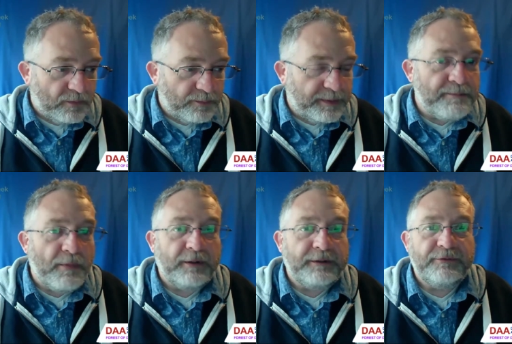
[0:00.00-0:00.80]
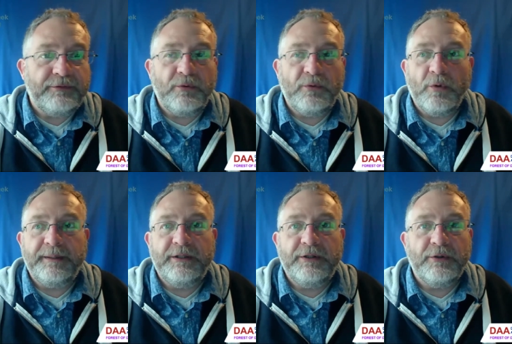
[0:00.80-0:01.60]
Be mindful or
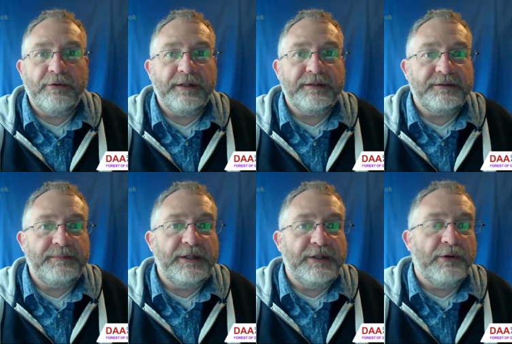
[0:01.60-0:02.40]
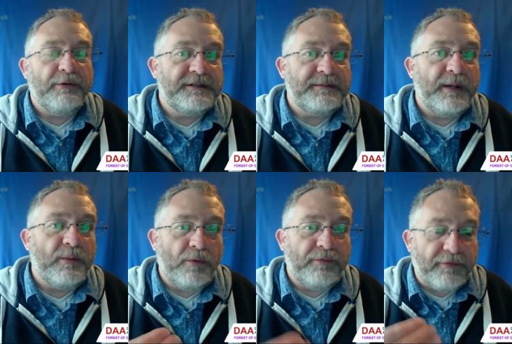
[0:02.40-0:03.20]
be curious
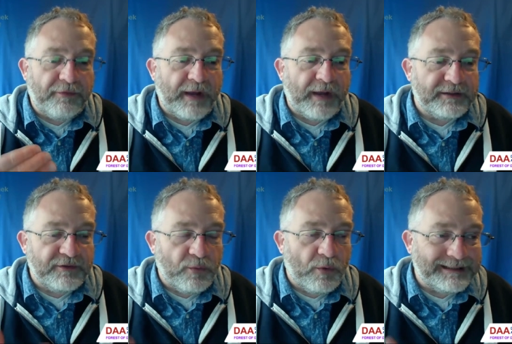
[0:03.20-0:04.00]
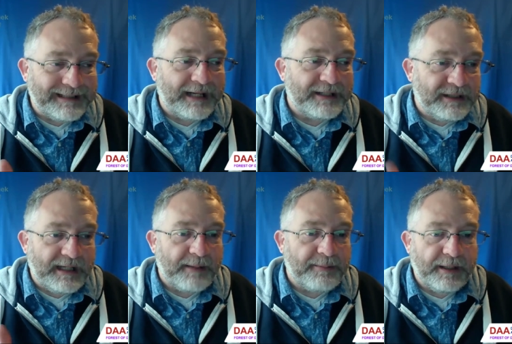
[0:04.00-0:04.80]
about the fact of what is actually
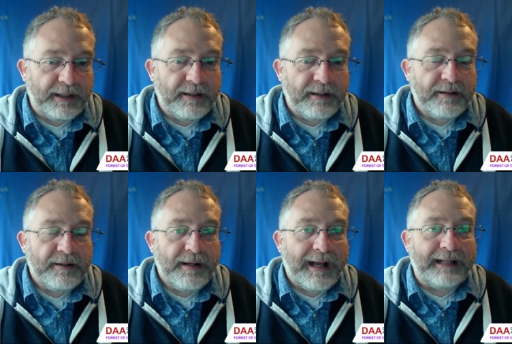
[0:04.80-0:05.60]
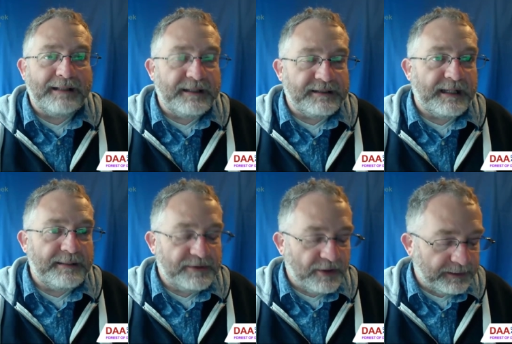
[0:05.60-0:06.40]
happening, and at the
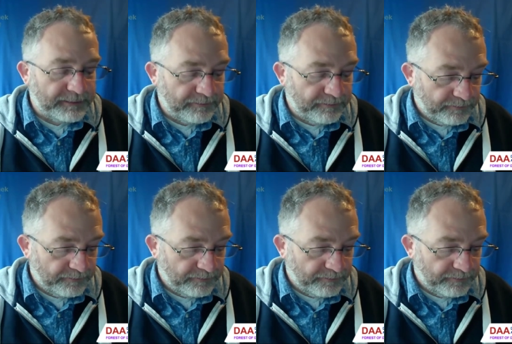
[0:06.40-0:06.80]
same time,